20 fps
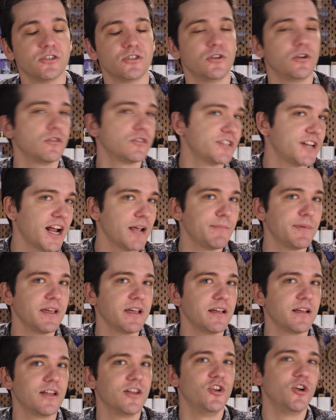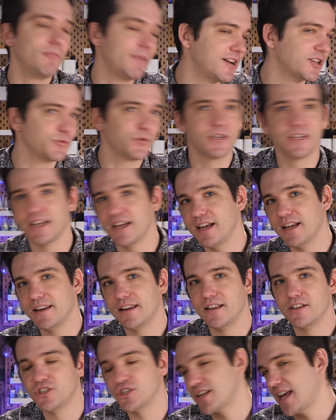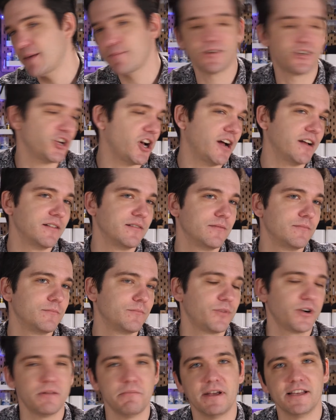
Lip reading: So no sniping, no -1 to hit, just can't be shot. Pretty